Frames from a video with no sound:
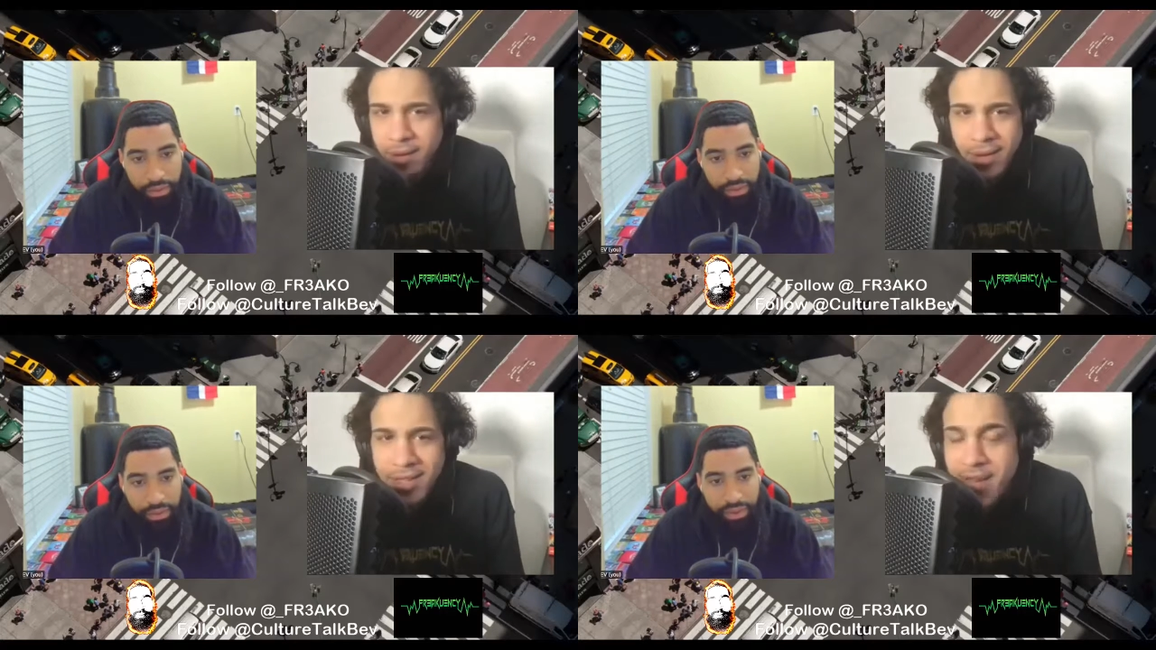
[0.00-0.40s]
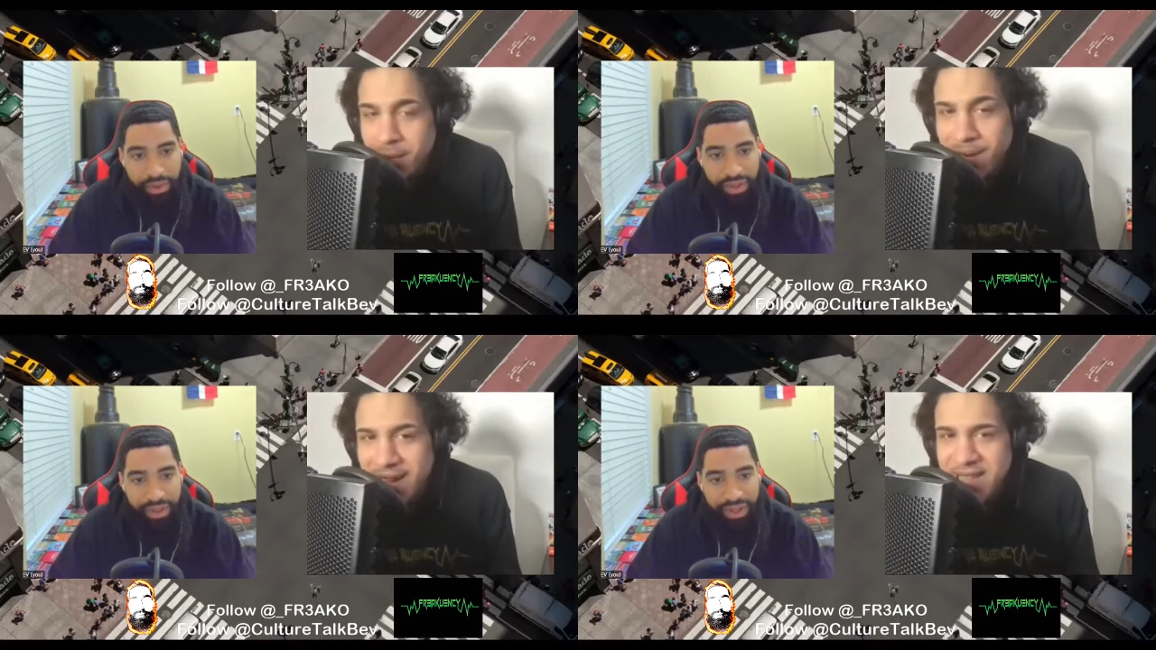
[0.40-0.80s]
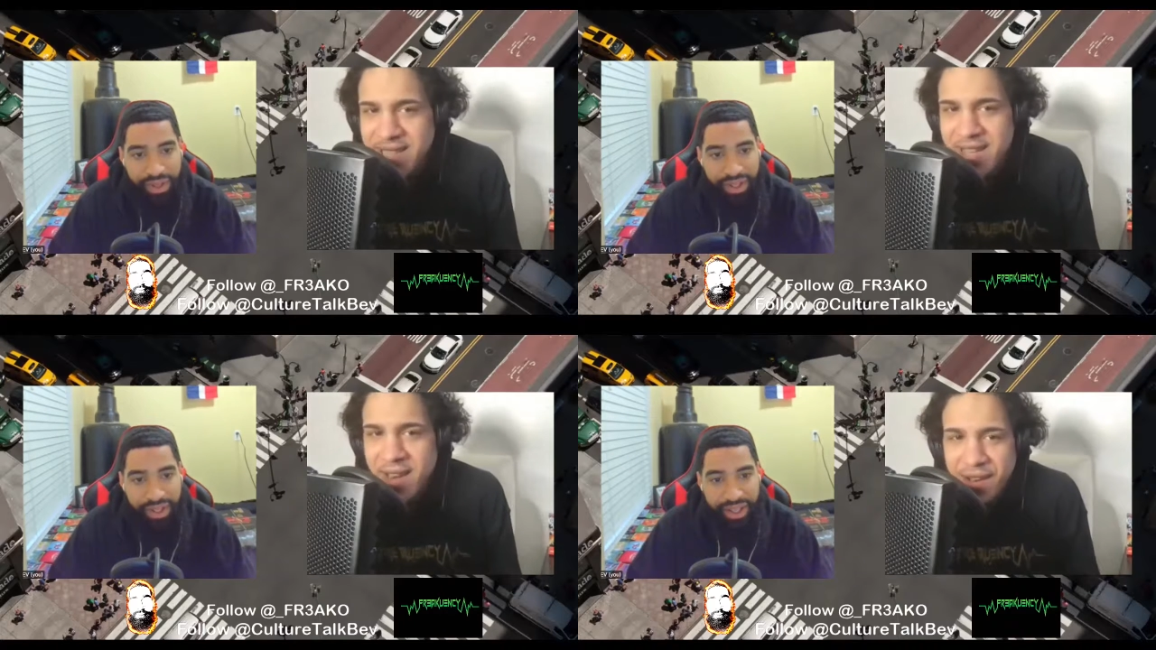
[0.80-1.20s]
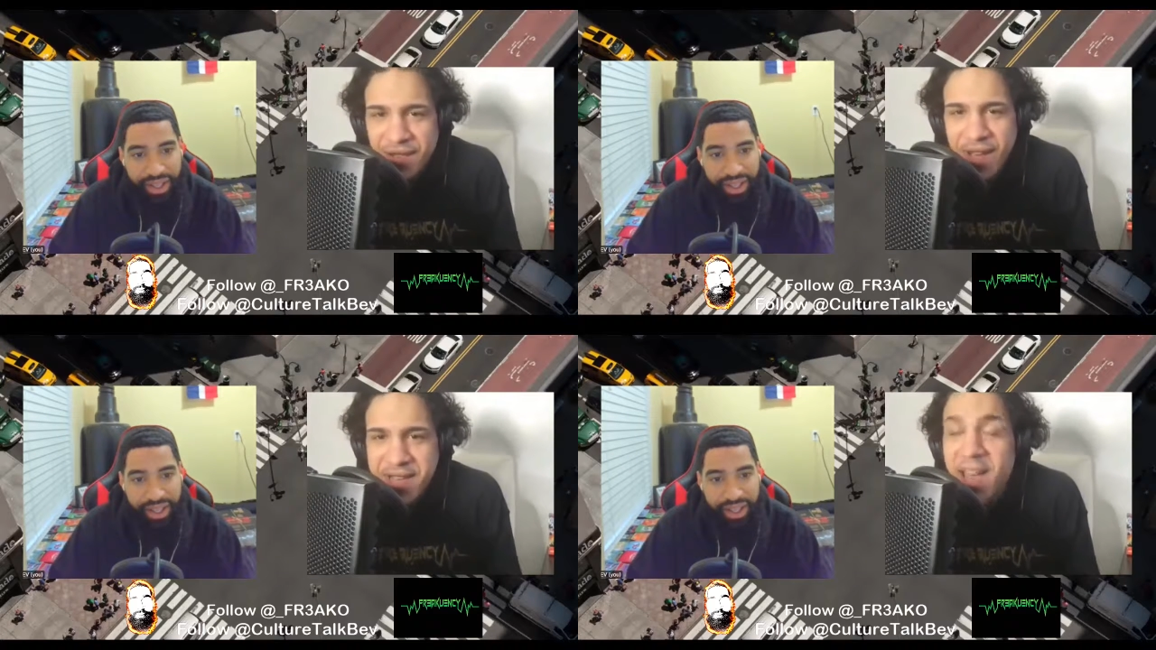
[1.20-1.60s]
Speaker 1: That's what Geechi said in the
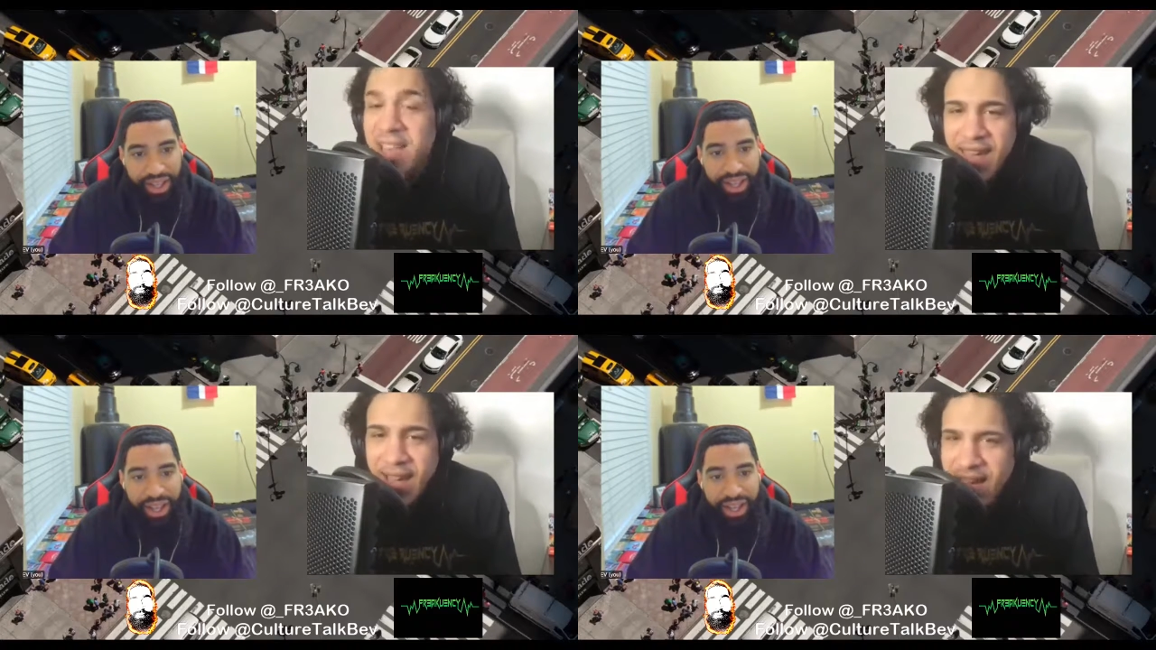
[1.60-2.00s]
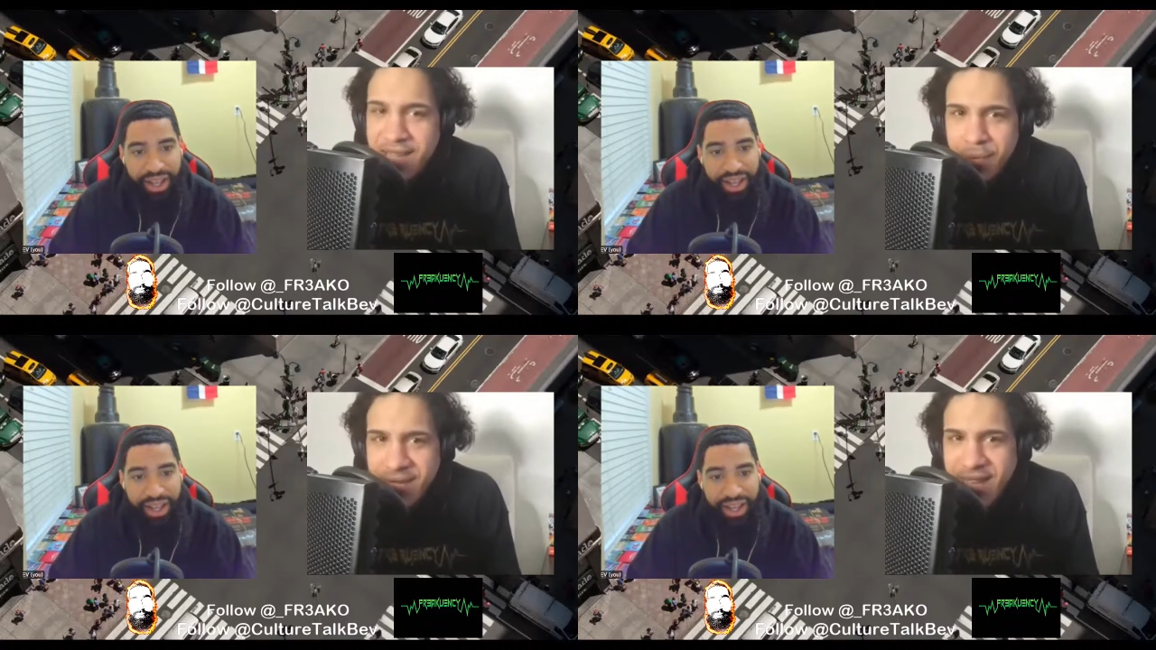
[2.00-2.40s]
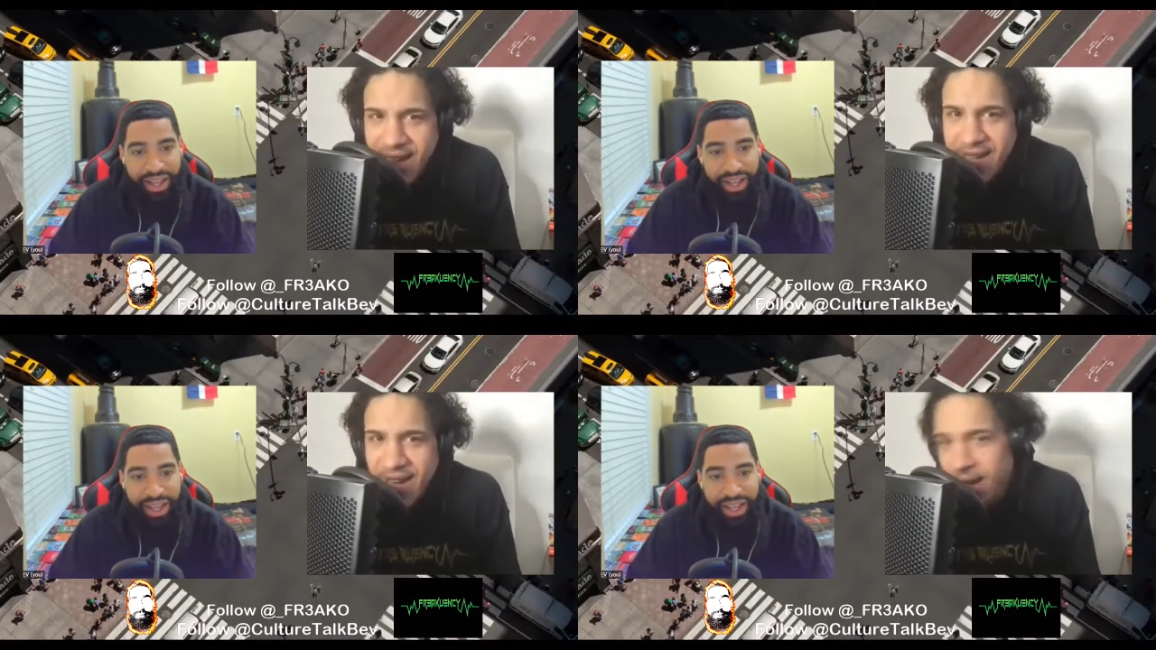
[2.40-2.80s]
face. Yeah, Geechi was saying that.